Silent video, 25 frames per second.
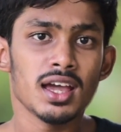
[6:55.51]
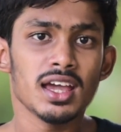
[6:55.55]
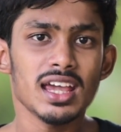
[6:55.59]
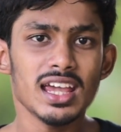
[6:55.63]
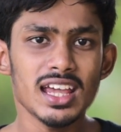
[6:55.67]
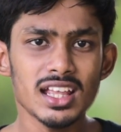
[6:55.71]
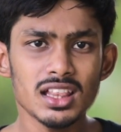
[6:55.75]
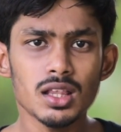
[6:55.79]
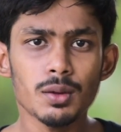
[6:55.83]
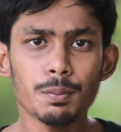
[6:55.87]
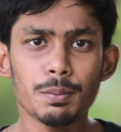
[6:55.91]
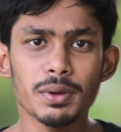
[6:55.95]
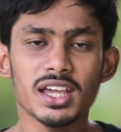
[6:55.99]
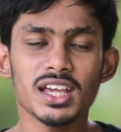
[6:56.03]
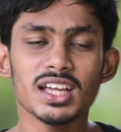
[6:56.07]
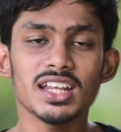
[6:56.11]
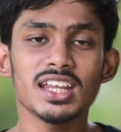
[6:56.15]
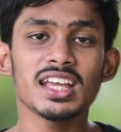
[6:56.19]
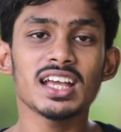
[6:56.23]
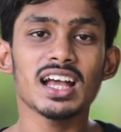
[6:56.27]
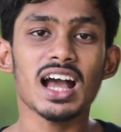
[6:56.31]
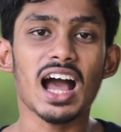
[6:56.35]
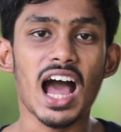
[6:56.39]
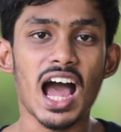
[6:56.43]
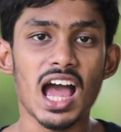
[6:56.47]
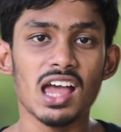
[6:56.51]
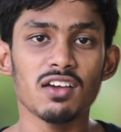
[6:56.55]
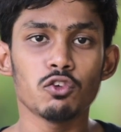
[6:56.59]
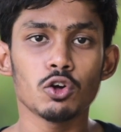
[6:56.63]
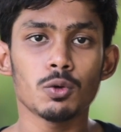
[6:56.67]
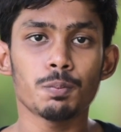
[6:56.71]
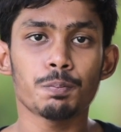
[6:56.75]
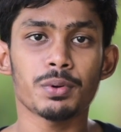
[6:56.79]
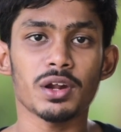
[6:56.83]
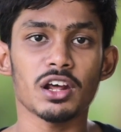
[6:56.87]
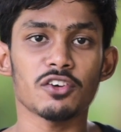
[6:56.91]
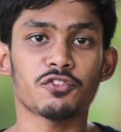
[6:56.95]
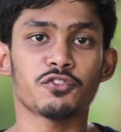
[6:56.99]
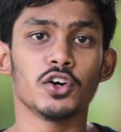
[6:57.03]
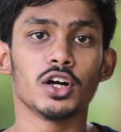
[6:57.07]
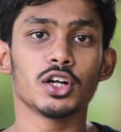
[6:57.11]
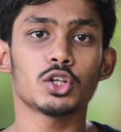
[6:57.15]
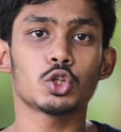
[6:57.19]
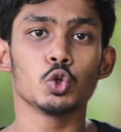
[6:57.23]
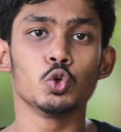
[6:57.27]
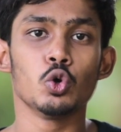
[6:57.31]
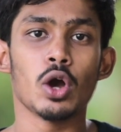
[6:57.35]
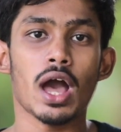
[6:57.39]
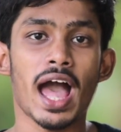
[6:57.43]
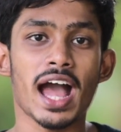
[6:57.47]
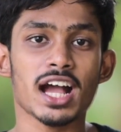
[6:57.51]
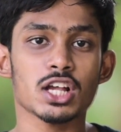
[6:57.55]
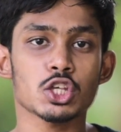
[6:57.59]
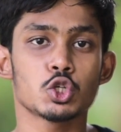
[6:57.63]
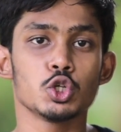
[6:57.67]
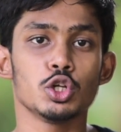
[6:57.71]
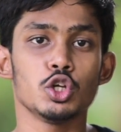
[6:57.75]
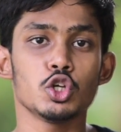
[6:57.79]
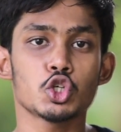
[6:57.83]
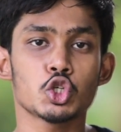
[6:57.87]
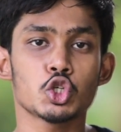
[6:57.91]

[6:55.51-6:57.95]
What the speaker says: In the beginning, I would prefer to actually